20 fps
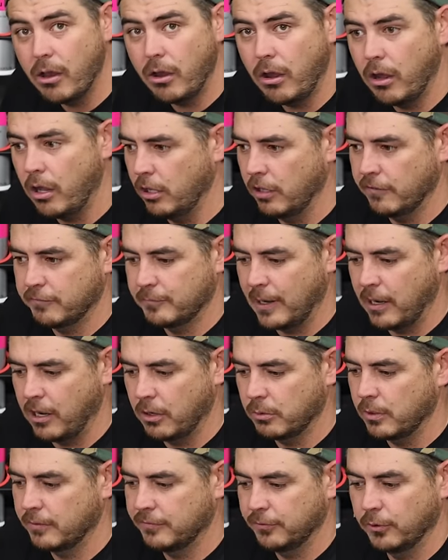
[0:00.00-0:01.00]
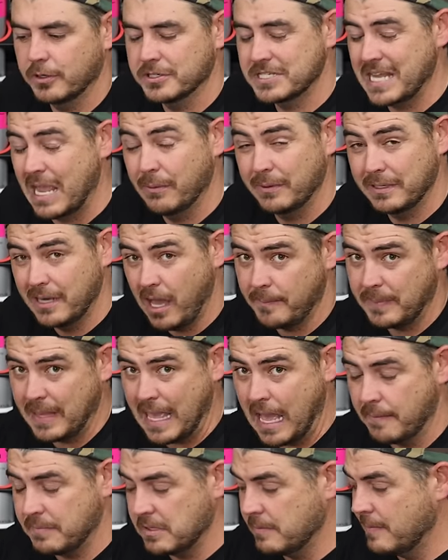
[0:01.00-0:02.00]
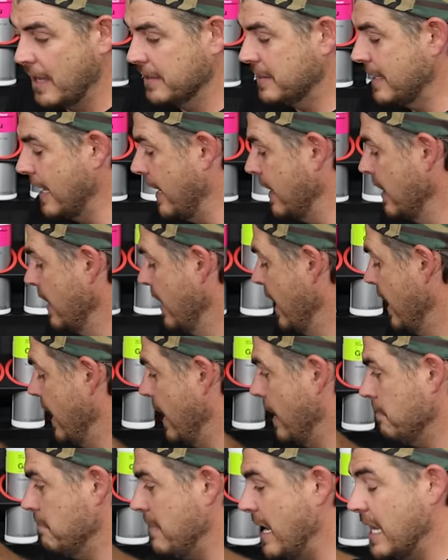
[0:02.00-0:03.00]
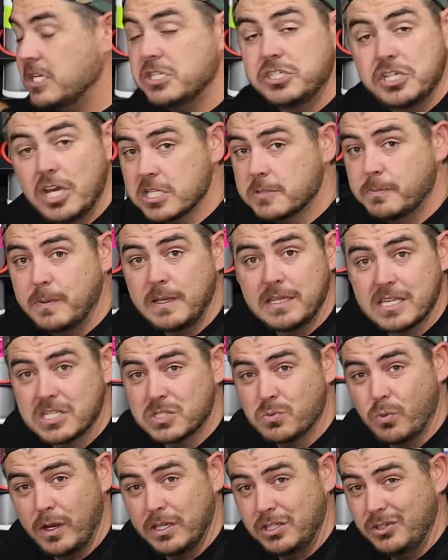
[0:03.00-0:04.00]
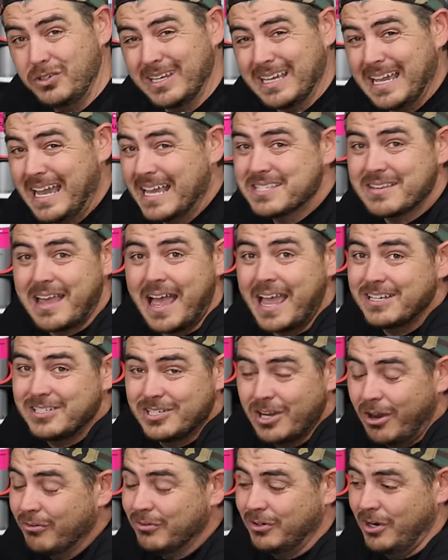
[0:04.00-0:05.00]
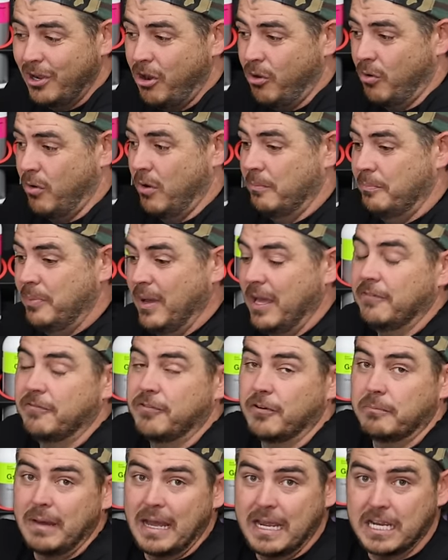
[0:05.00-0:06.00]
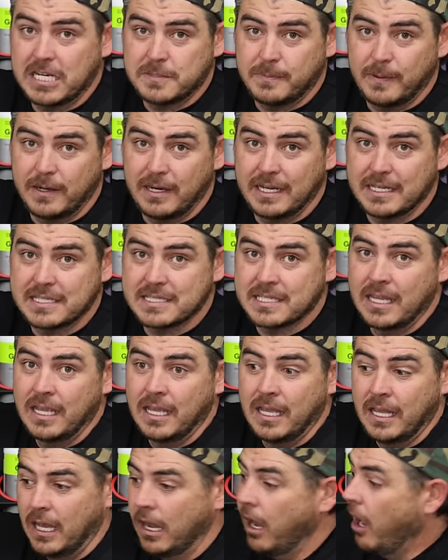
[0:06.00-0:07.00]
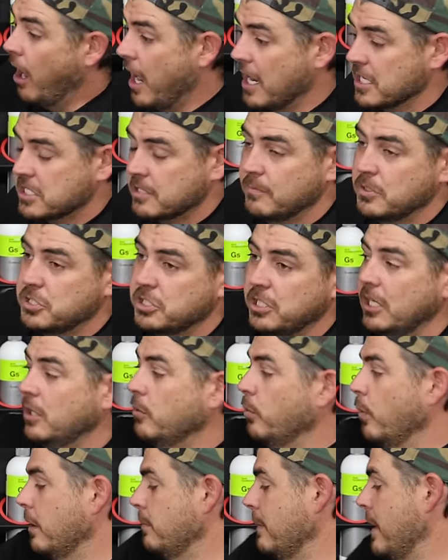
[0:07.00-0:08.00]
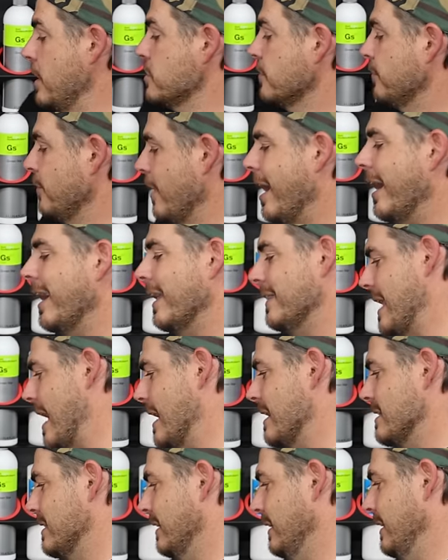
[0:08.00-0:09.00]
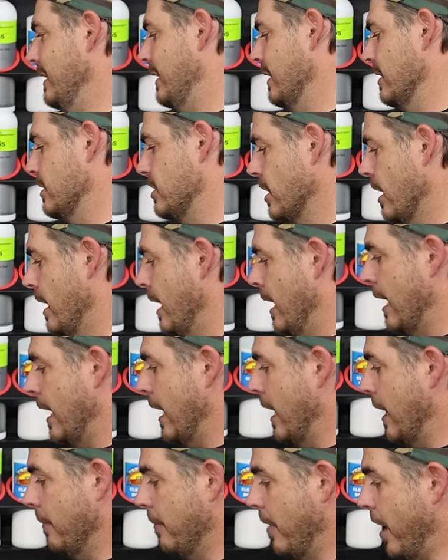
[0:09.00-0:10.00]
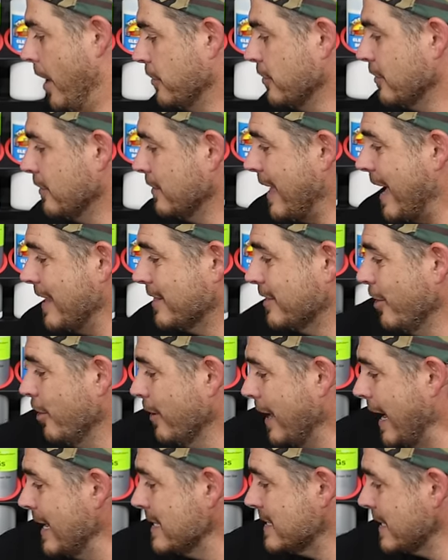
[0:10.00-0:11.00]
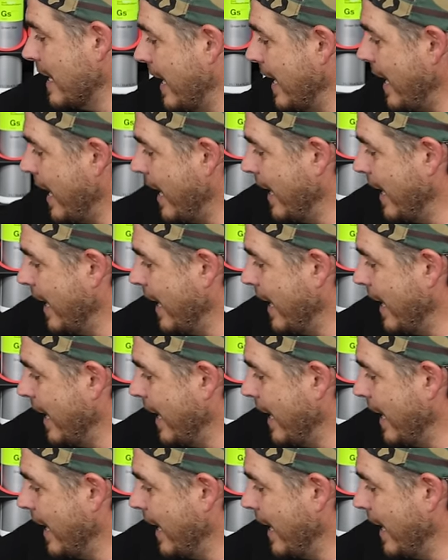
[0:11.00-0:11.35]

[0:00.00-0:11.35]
out all over my hardwood floors. I would not be happy about that. It may just be this one unit, guys. I don't know, but from my experience, awesome machine, one major flaw, and that is the leakage. Other than that though, guys,